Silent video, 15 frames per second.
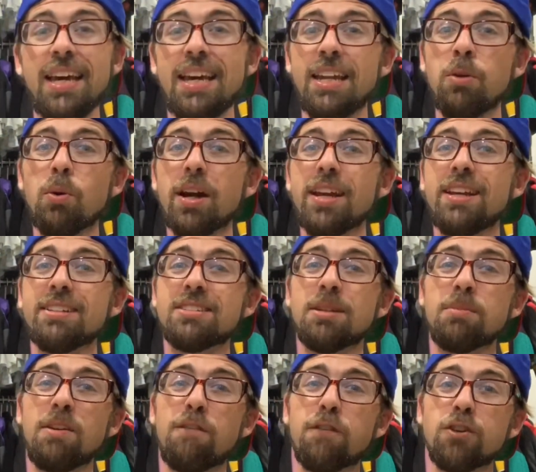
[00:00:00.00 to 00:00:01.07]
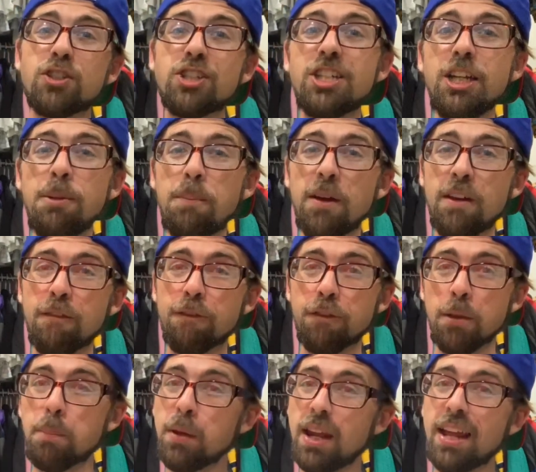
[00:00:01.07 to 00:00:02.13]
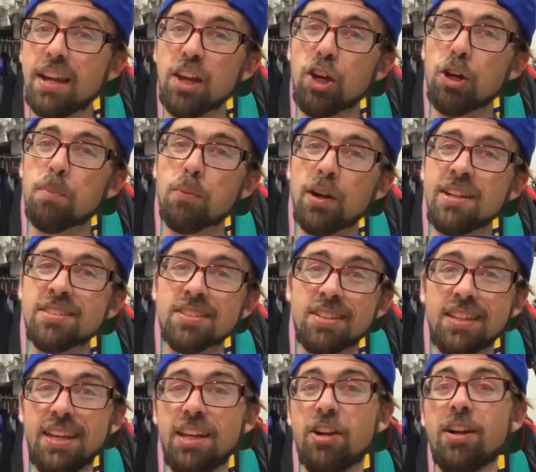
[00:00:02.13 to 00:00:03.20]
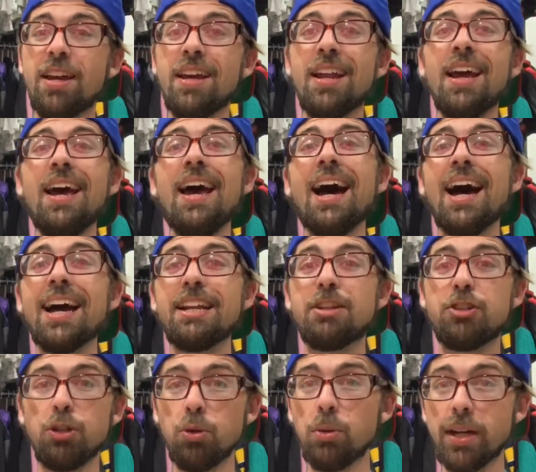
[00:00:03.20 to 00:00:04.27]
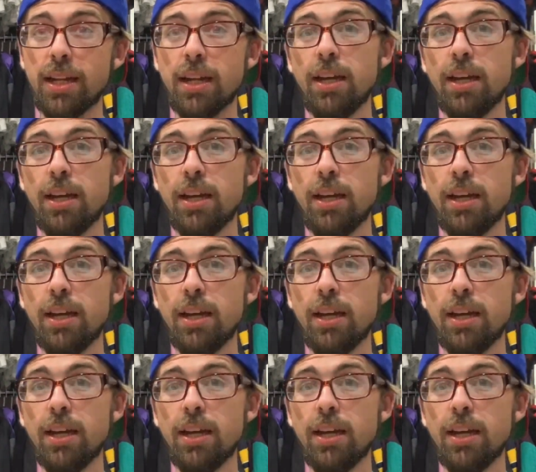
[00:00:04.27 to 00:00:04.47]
anywhere I can get something for cheap and flip it at a good price on the internet, I do it.